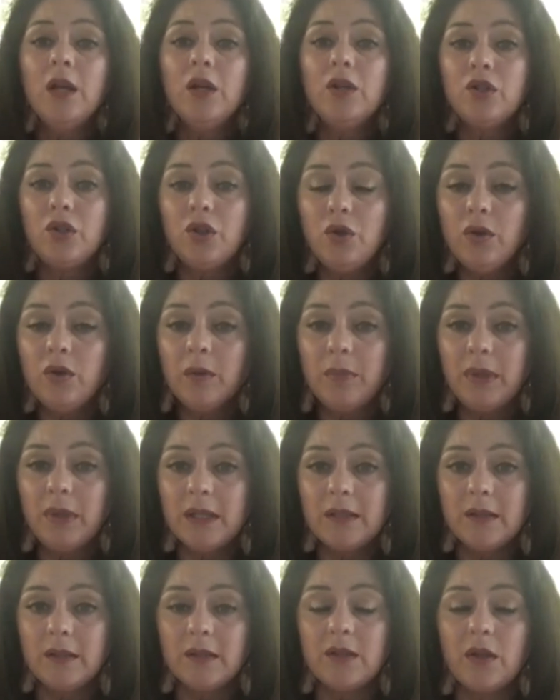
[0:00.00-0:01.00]
to the
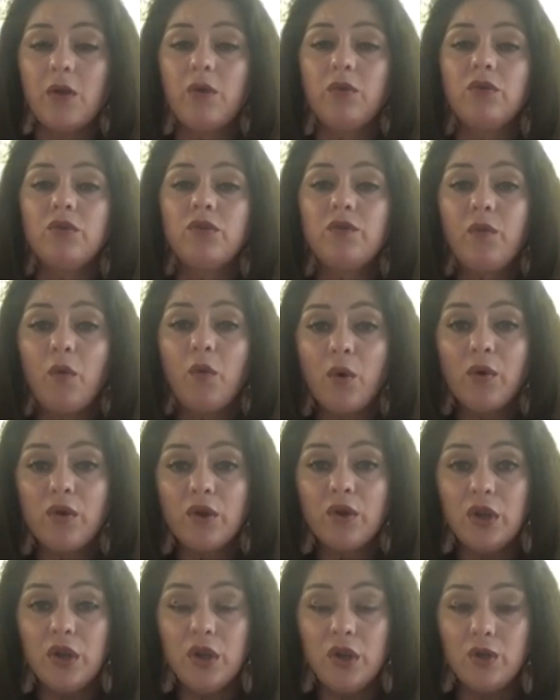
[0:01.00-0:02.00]
business owners for
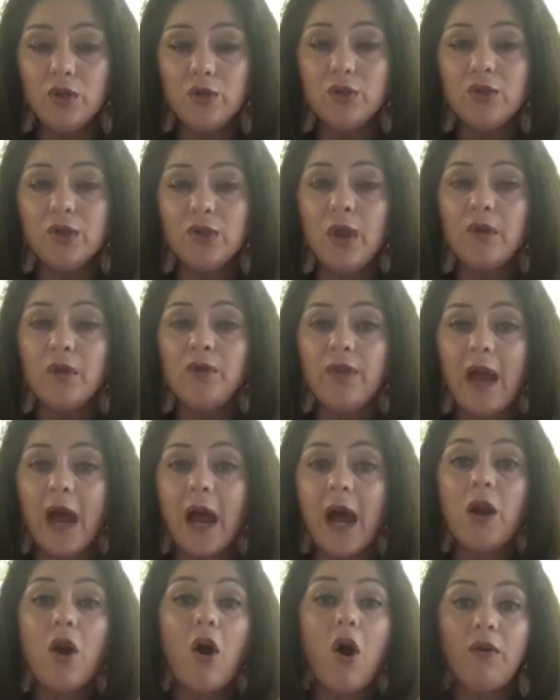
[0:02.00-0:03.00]
the use of
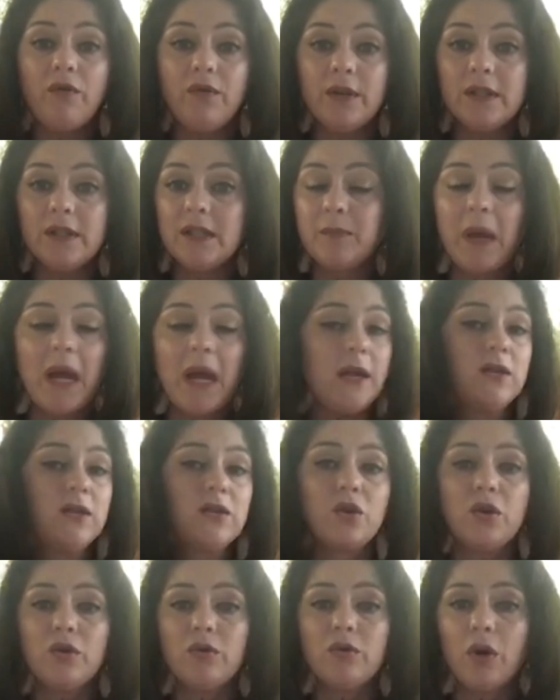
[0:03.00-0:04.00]
that office space
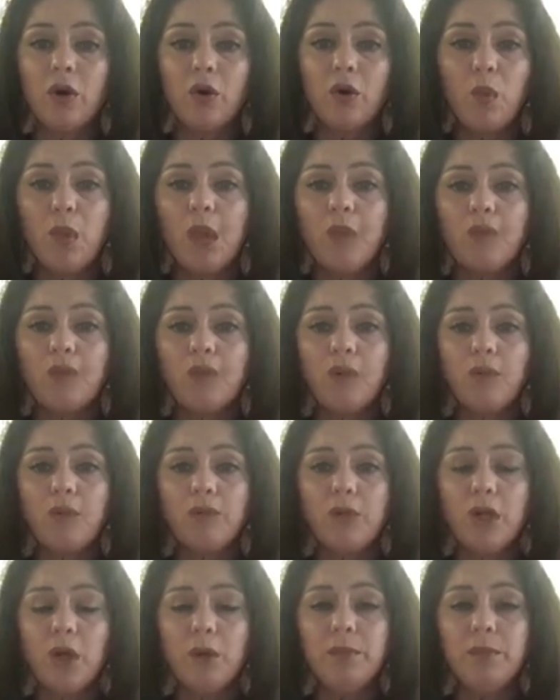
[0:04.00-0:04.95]
or whatever,